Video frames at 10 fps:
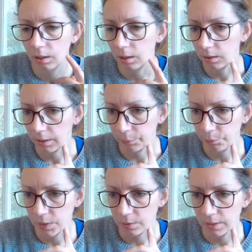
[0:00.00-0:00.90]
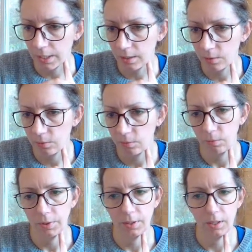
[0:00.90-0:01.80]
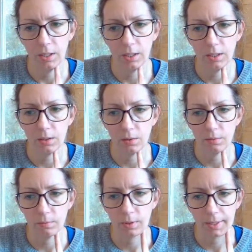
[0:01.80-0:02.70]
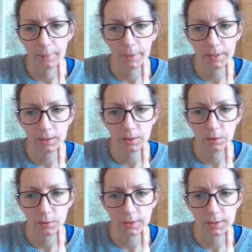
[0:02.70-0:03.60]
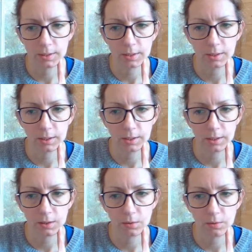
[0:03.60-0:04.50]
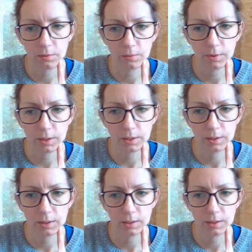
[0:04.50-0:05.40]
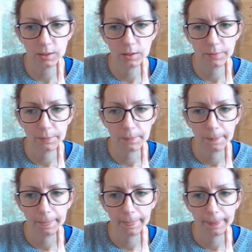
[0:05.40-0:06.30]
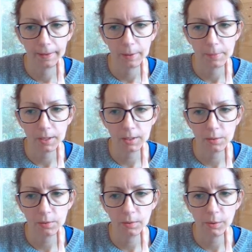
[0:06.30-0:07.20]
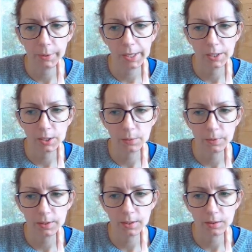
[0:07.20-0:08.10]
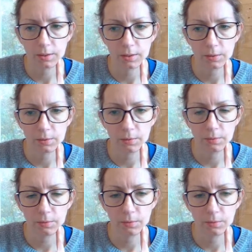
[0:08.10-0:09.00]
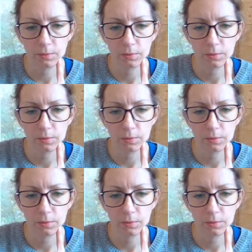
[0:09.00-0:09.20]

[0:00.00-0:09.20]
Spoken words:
Okay, so now what you can do, and what I will do, is I'm going to go through these. I'm not going to go through the location ones, I'll just go through